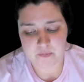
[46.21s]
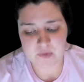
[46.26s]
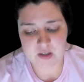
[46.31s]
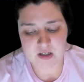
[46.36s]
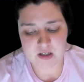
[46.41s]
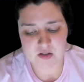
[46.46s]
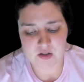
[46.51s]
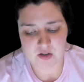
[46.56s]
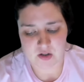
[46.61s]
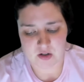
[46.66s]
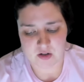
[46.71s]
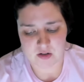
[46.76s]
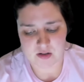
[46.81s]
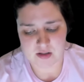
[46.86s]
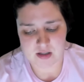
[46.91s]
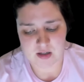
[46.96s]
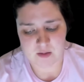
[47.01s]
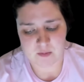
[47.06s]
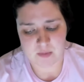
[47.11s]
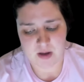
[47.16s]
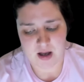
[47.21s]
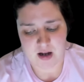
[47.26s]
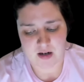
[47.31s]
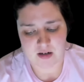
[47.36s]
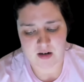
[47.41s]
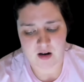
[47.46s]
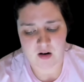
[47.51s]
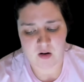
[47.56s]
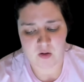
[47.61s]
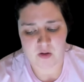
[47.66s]
concerns impact
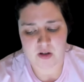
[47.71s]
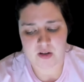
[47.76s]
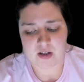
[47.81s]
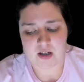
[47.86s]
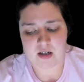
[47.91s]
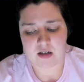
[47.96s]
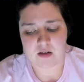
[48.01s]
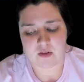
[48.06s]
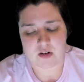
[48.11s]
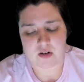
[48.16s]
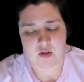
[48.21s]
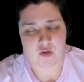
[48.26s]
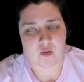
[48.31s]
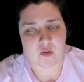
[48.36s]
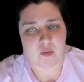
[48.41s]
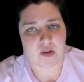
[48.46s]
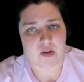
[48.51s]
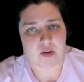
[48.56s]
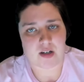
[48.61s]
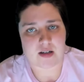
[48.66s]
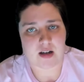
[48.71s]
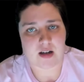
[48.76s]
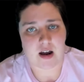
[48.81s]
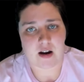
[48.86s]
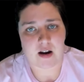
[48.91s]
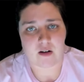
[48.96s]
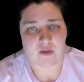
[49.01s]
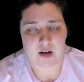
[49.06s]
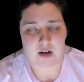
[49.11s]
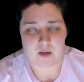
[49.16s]
not only the individual, but the
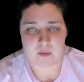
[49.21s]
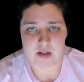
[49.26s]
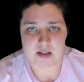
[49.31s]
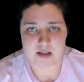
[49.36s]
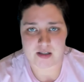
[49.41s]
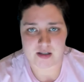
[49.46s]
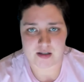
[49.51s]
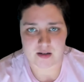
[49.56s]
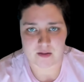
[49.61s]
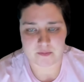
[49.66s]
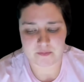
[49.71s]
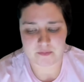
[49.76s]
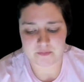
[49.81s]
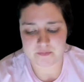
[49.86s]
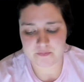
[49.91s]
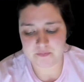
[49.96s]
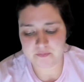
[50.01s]
entire family system.